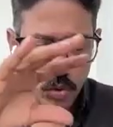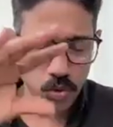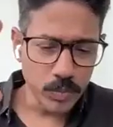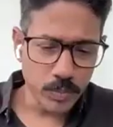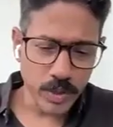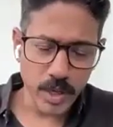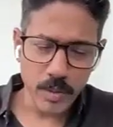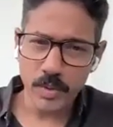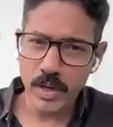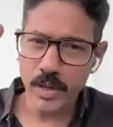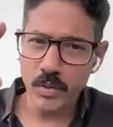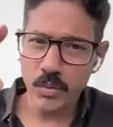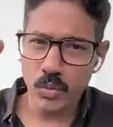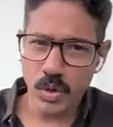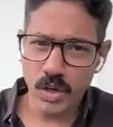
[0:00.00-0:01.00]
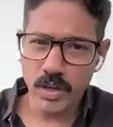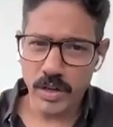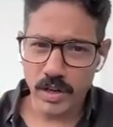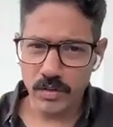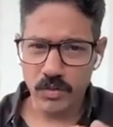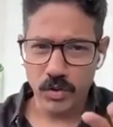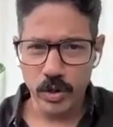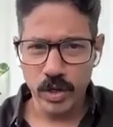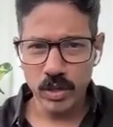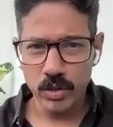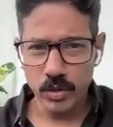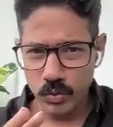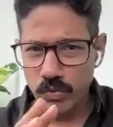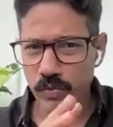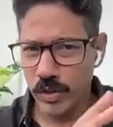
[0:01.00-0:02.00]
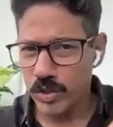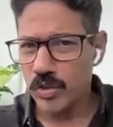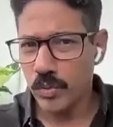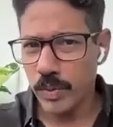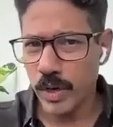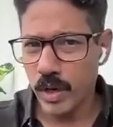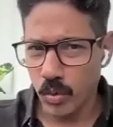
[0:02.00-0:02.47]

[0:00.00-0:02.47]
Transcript: told primarily what kind of oil to we should be